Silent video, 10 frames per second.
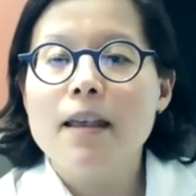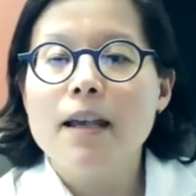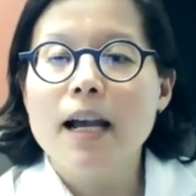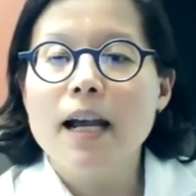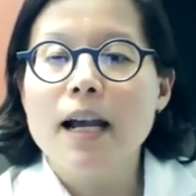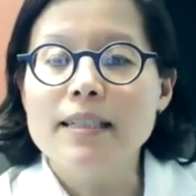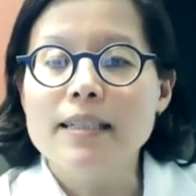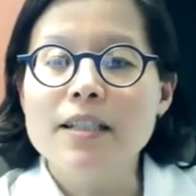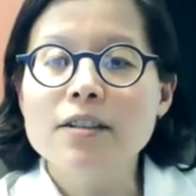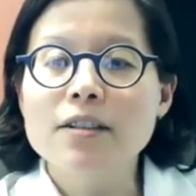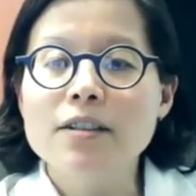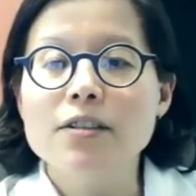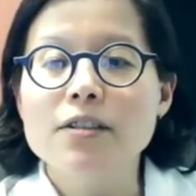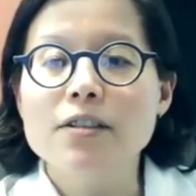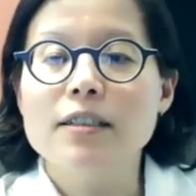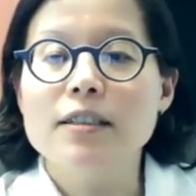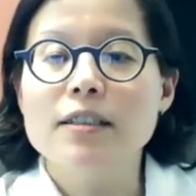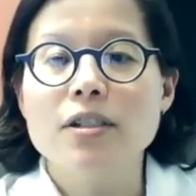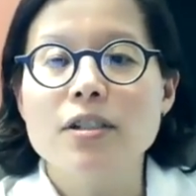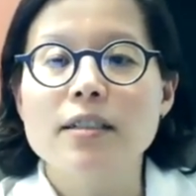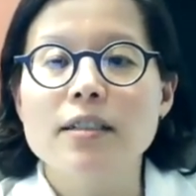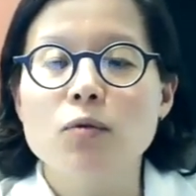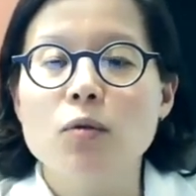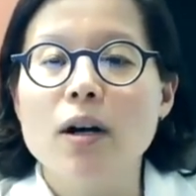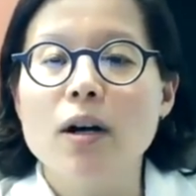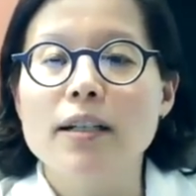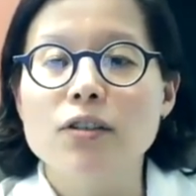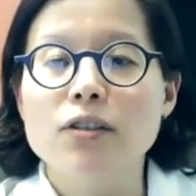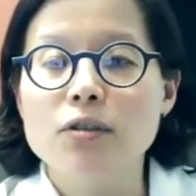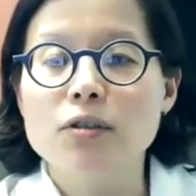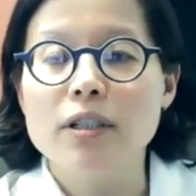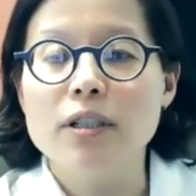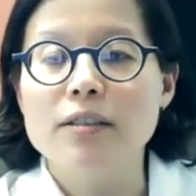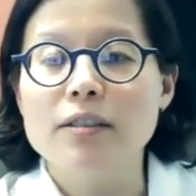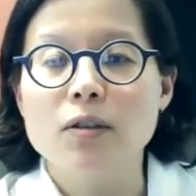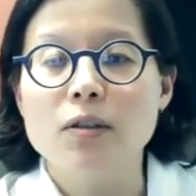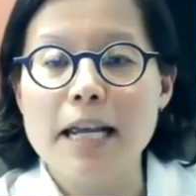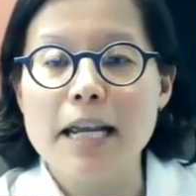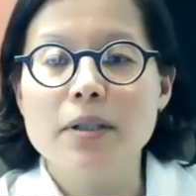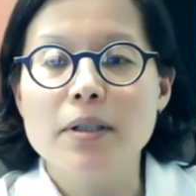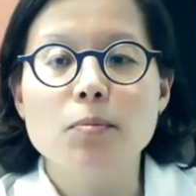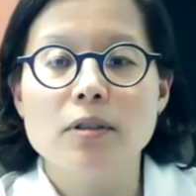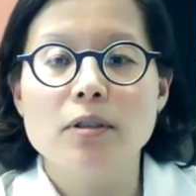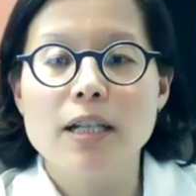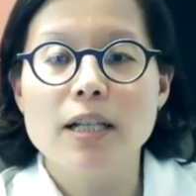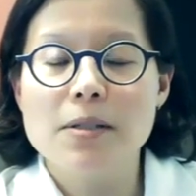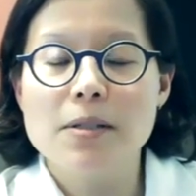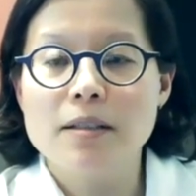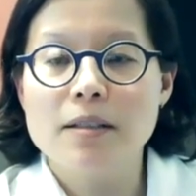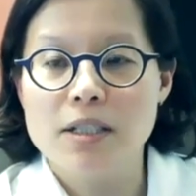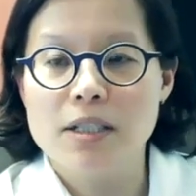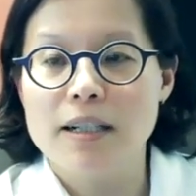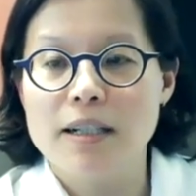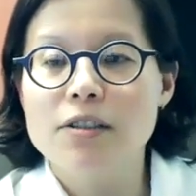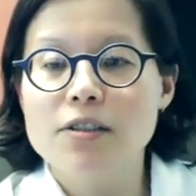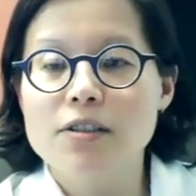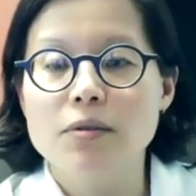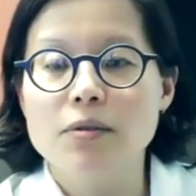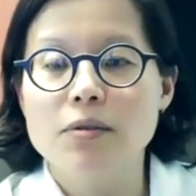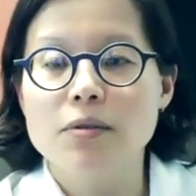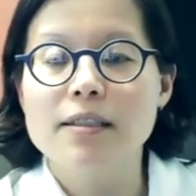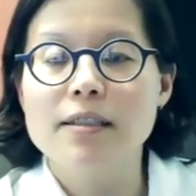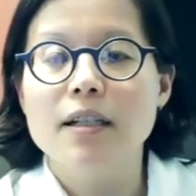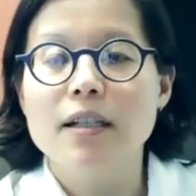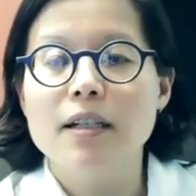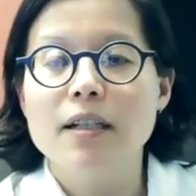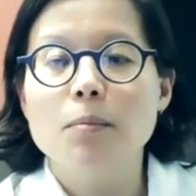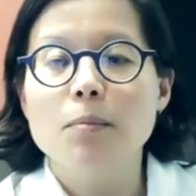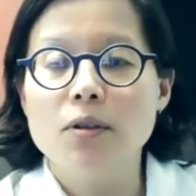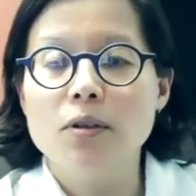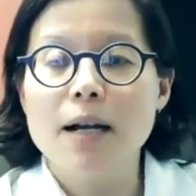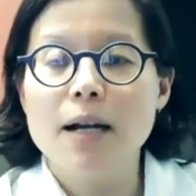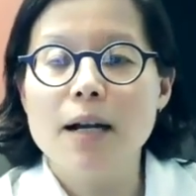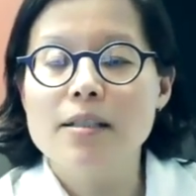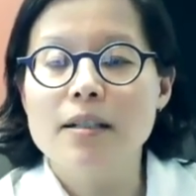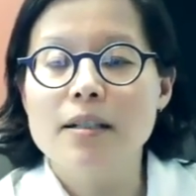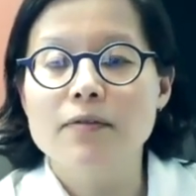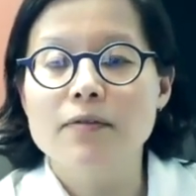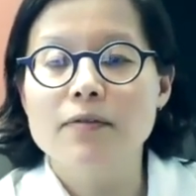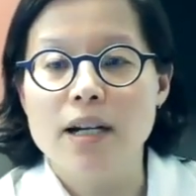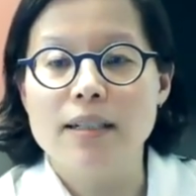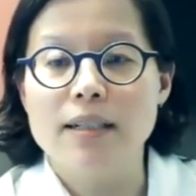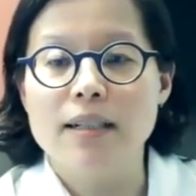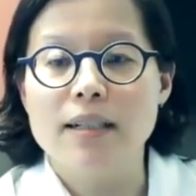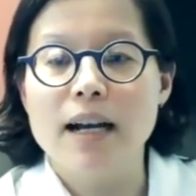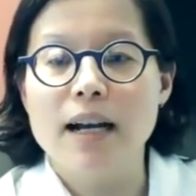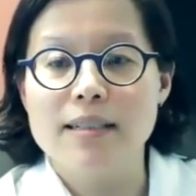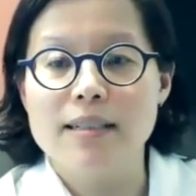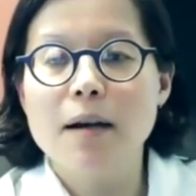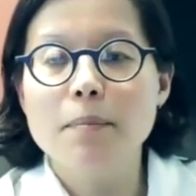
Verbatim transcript: And then here you see a depiction of what uterine or apical prolapse looks like. So this is the prolapse of the vagina at the top.